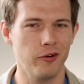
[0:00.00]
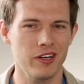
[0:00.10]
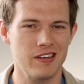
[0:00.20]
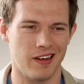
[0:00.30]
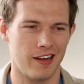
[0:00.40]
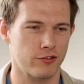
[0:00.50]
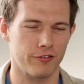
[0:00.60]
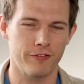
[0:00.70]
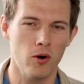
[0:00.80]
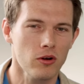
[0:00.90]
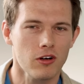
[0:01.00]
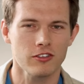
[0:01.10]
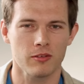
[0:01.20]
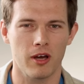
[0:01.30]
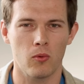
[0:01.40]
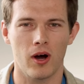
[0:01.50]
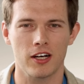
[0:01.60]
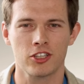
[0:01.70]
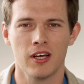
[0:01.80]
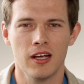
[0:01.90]
I don't need to answer phone calls on my
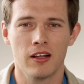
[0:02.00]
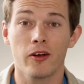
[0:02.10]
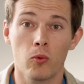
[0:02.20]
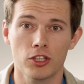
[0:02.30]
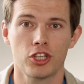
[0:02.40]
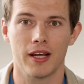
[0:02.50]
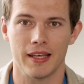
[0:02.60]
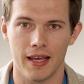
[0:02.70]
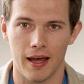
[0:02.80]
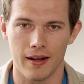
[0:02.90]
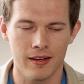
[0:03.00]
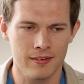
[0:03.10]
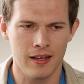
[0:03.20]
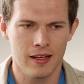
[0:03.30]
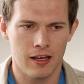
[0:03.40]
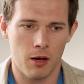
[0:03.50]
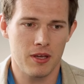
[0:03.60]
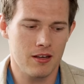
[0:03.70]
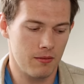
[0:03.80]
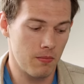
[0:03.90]
watch. Like, what should I get? And I
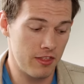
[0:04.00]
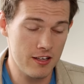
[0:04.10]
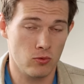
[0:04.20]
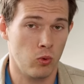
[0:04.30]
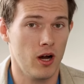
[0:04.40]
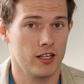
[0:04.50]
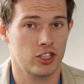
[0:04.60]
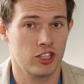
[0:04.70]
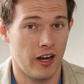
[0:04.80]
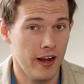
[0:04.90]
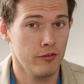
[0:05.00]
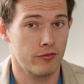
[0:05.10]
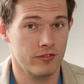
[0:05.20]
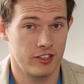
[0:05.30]
mean, this watch kind of